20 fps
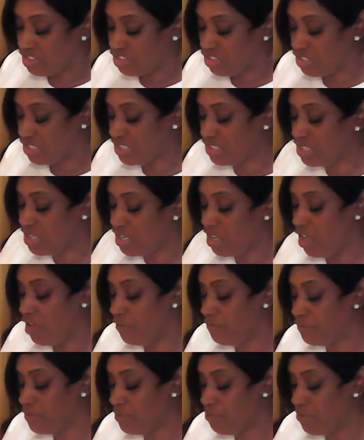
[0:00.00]
Just
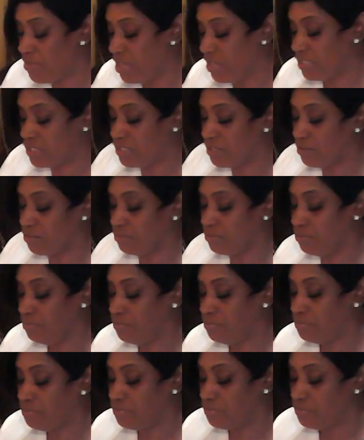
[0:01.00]
enough to make some
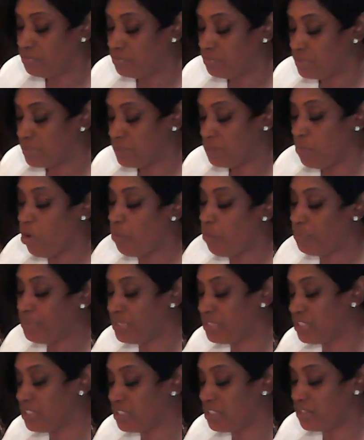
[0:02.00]
small
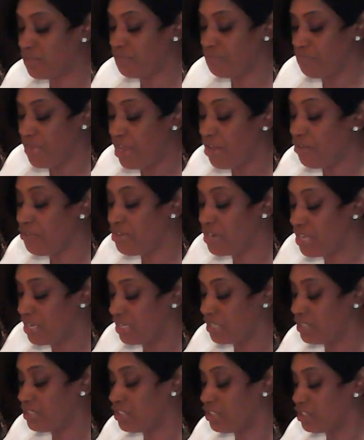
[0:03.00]
pieces to marinate
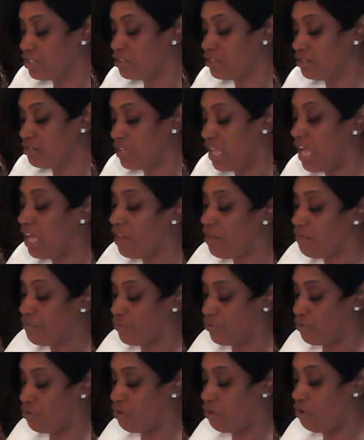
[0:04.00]
into the olive
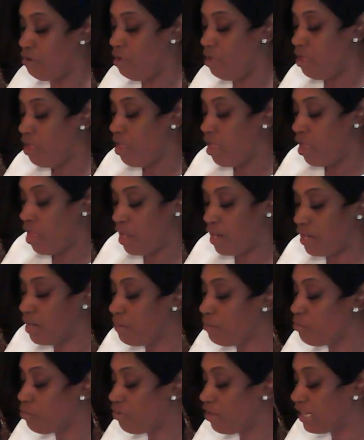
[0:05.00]
oil. And then
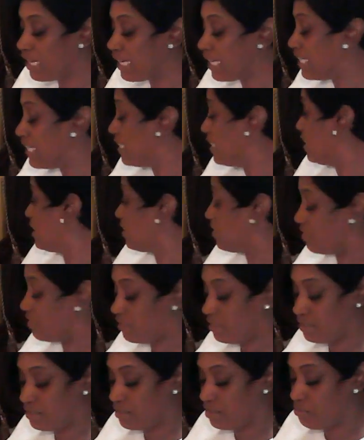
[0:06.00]
I'm going to glaze
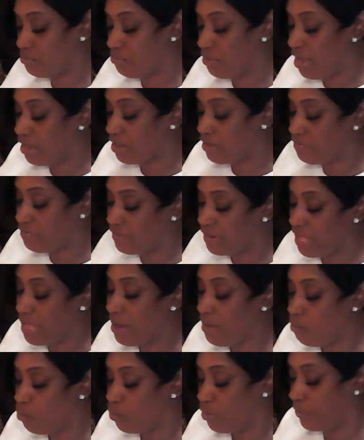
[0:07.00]
the rack of
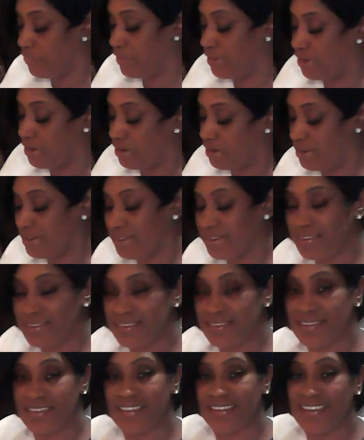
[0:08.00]
lamb with it.
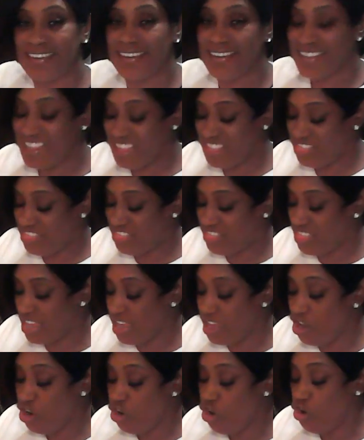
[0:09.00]
And
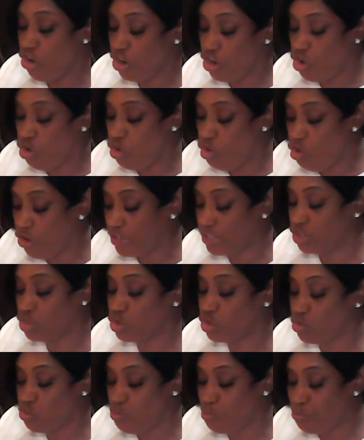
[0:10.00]
they are going
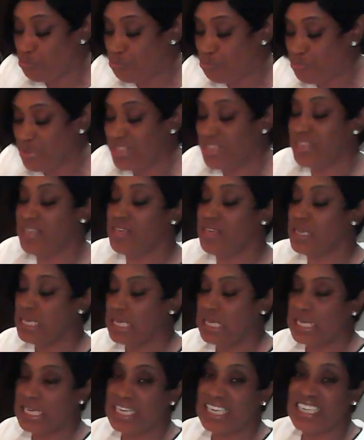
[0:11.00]
to be
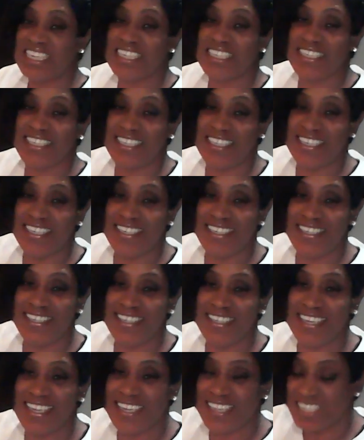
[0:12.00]

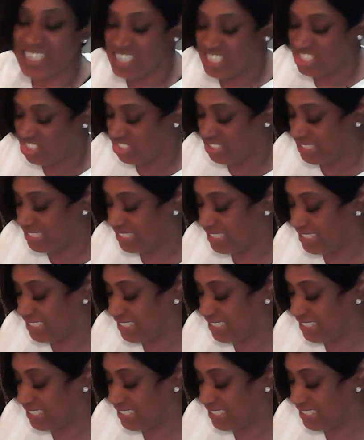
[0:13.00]
delicious.